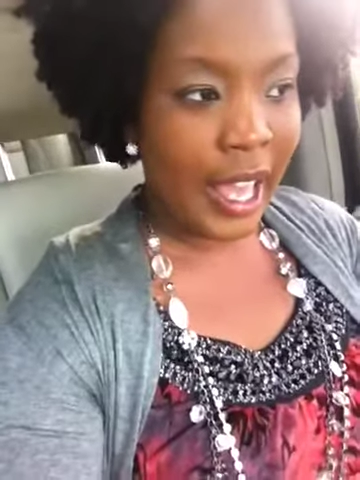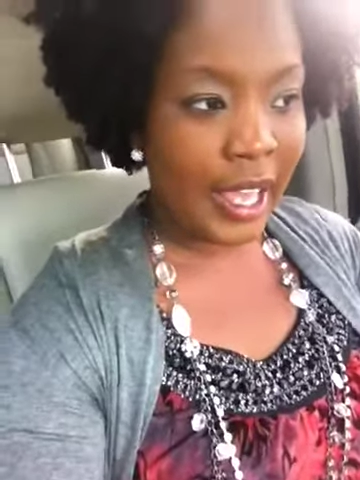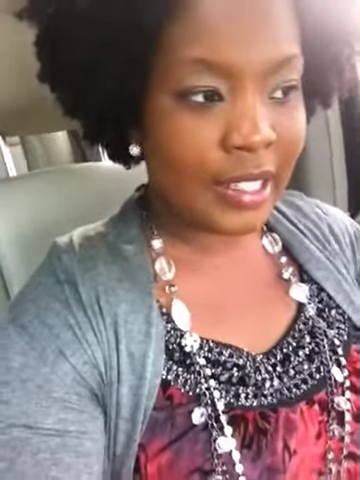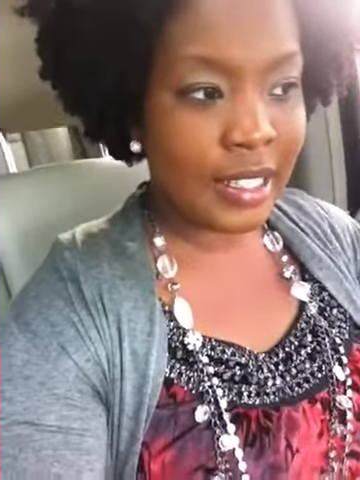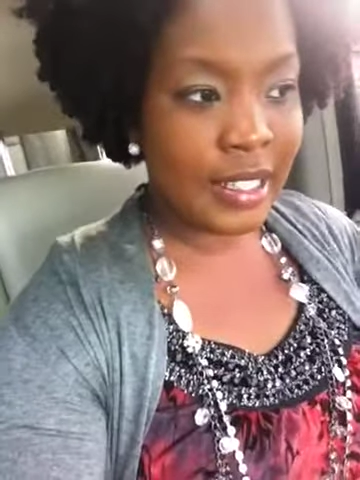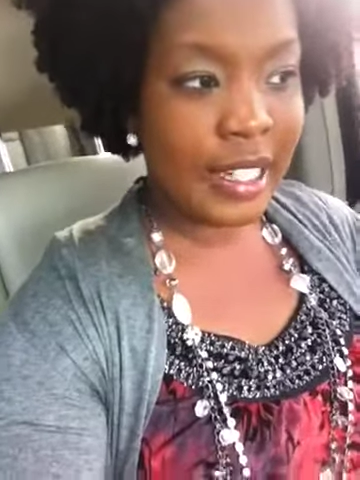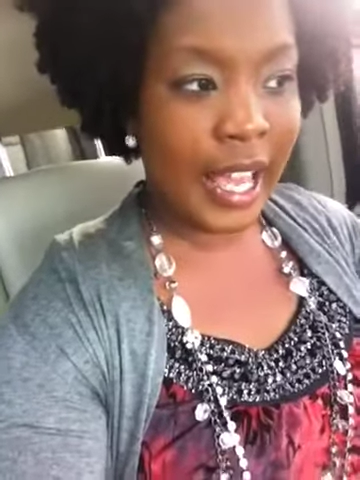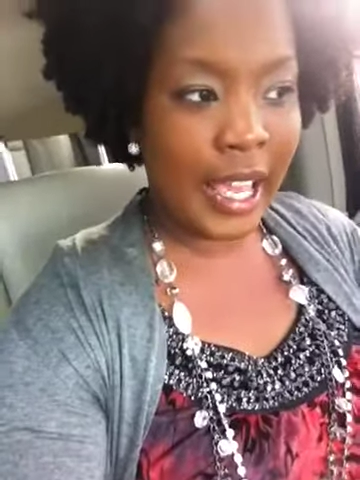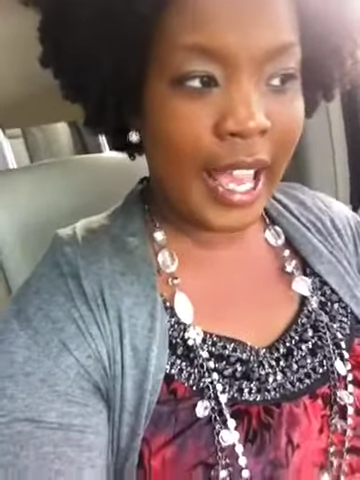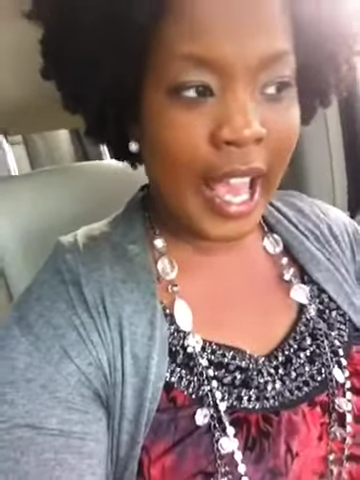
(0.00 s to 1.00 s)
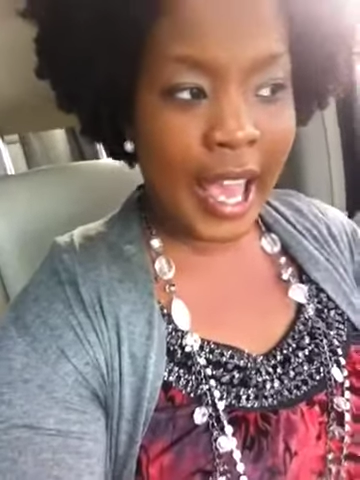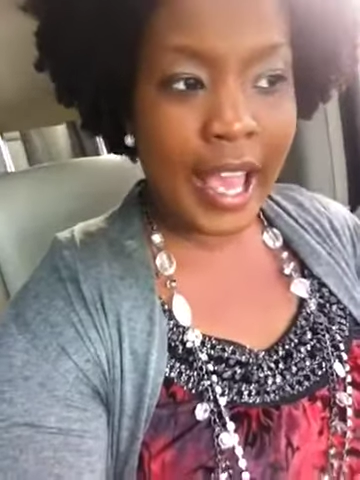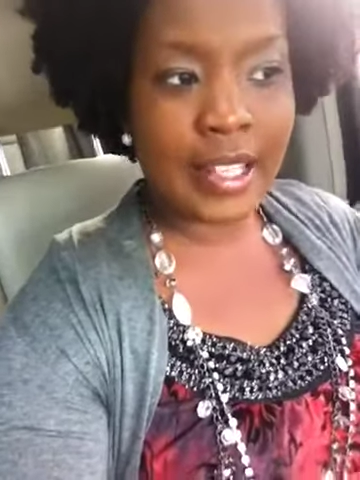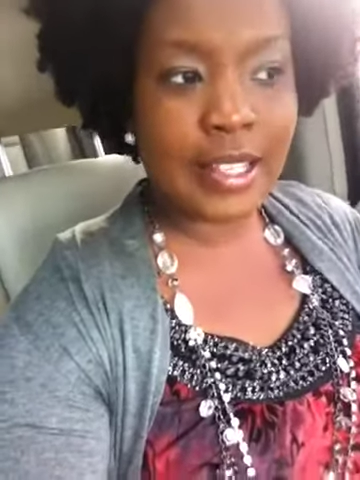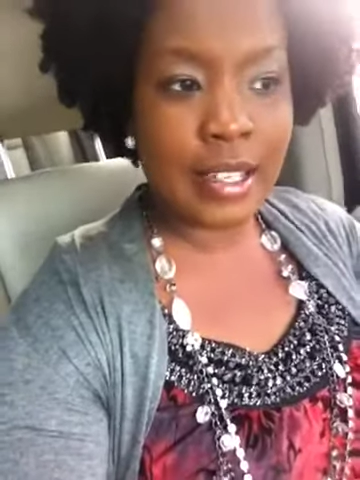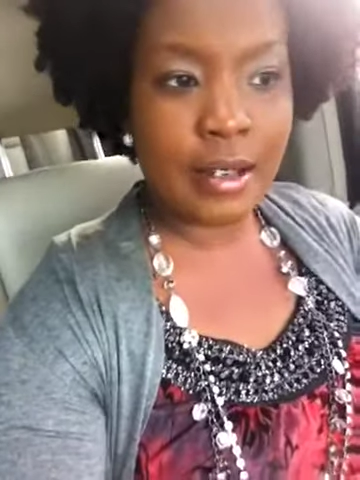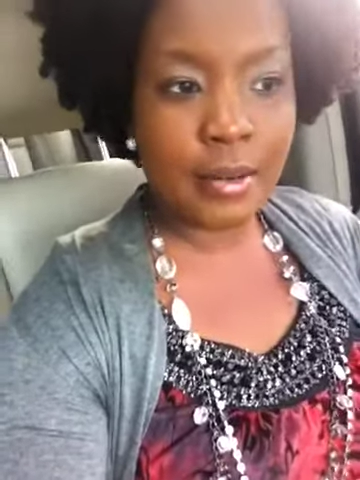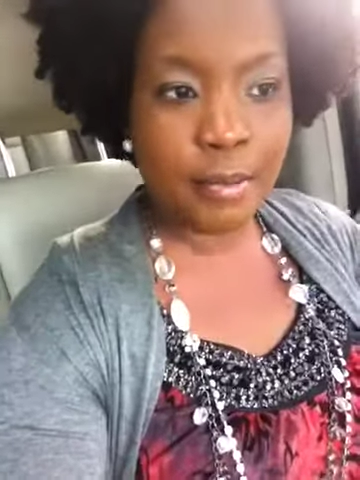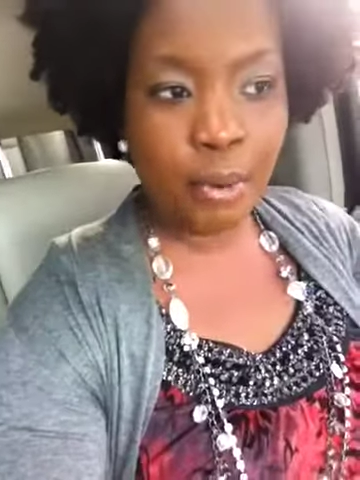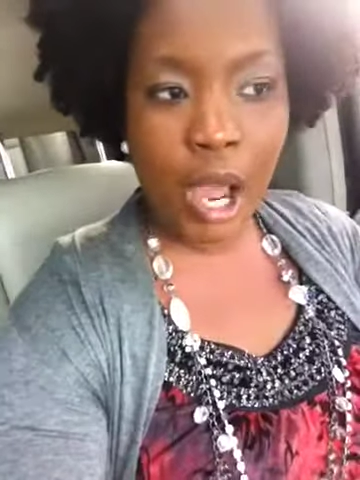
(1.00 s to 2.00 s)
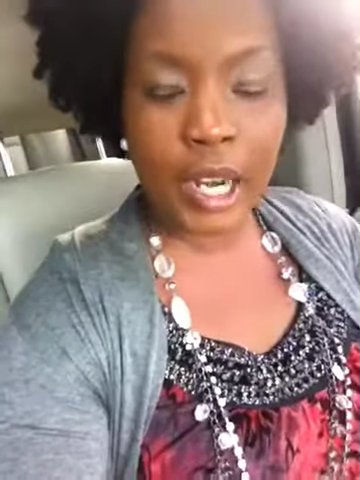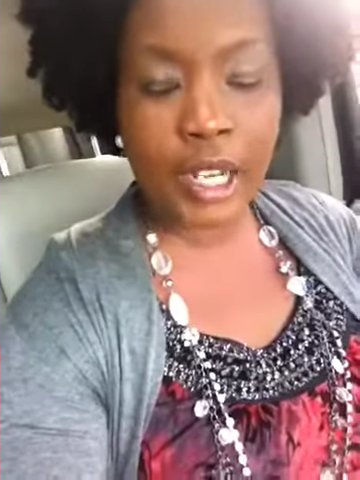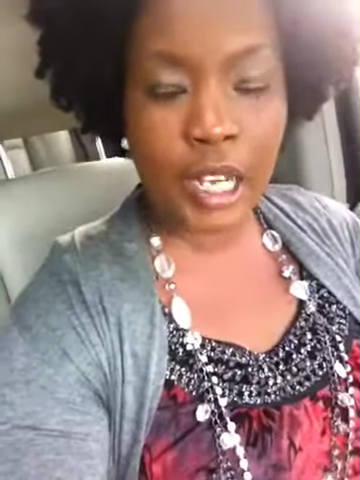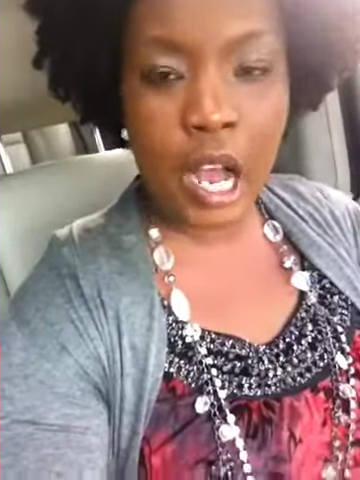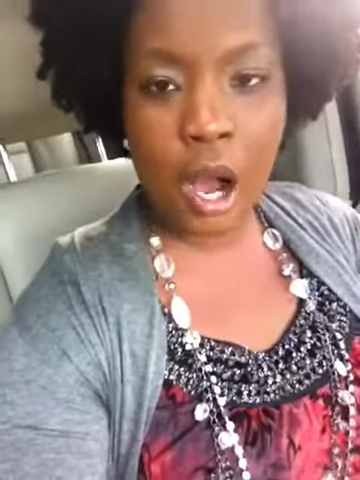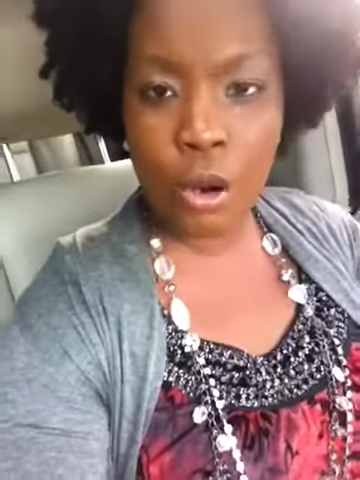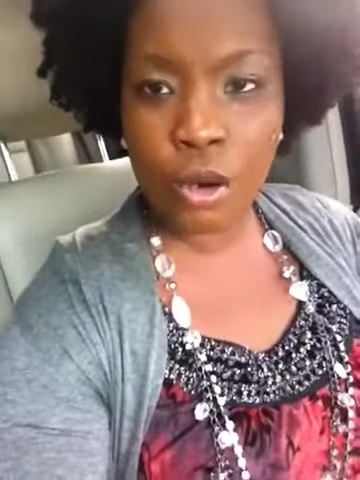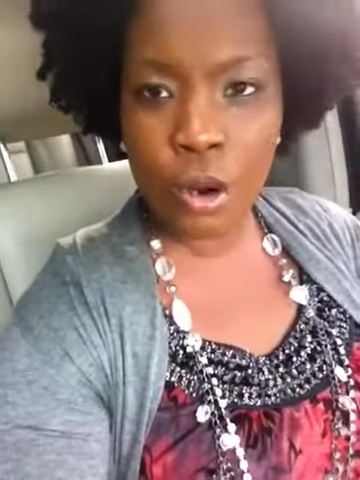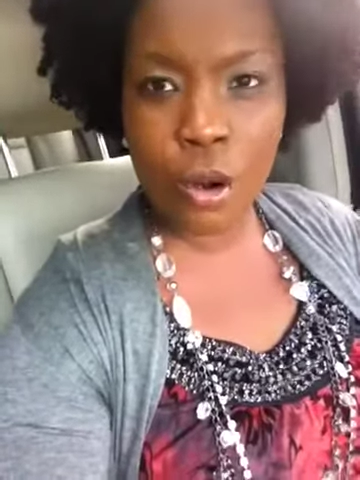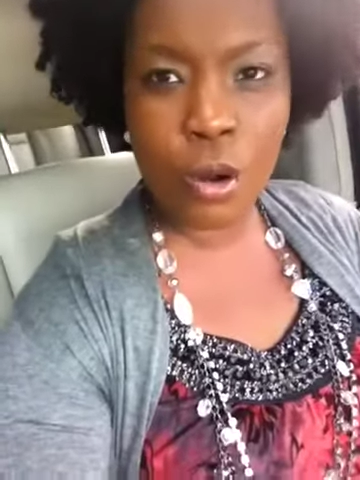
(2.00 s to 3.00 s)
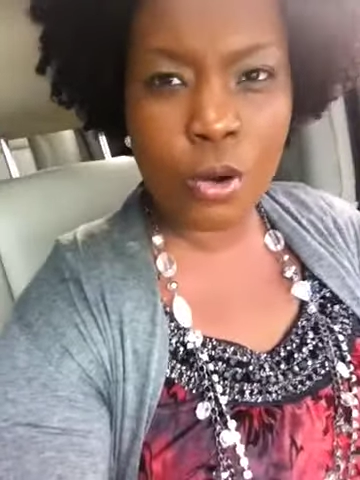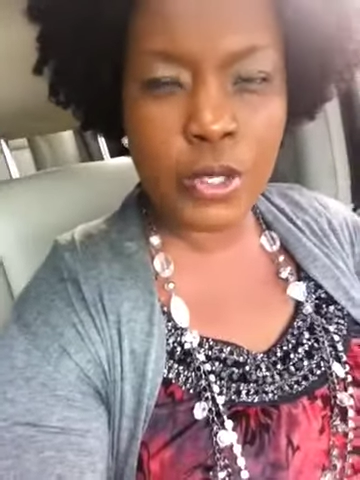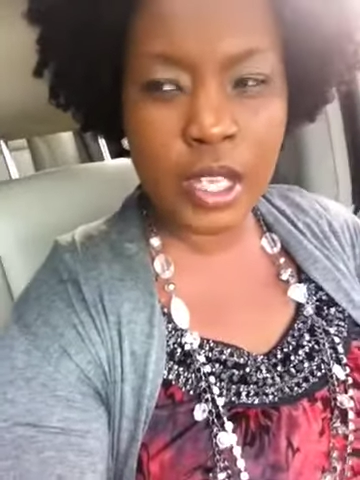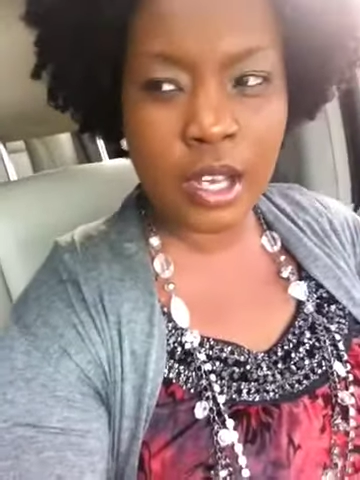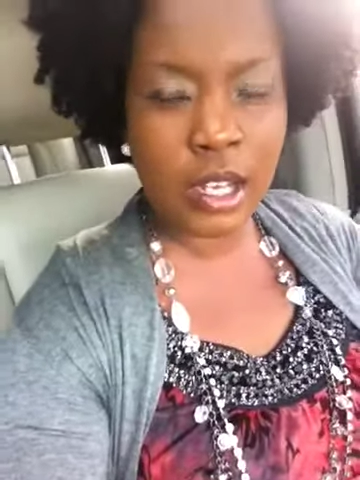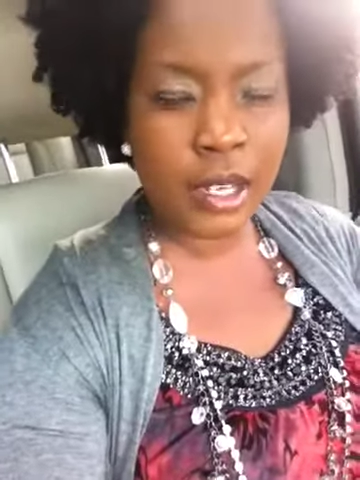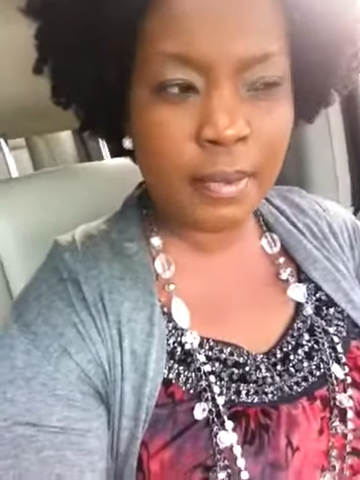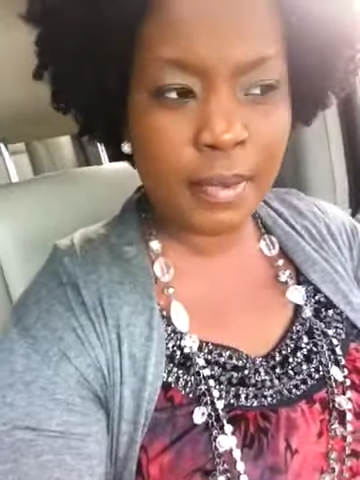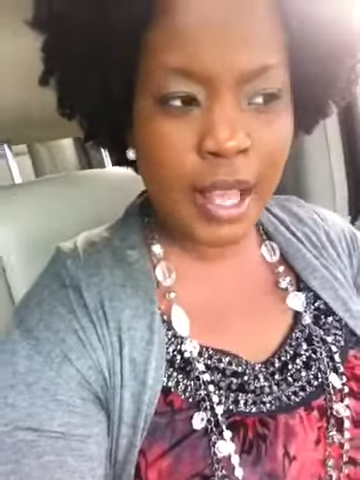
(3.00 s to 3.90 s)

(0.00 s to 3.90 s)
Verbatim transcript: And today I had some product called Curls Up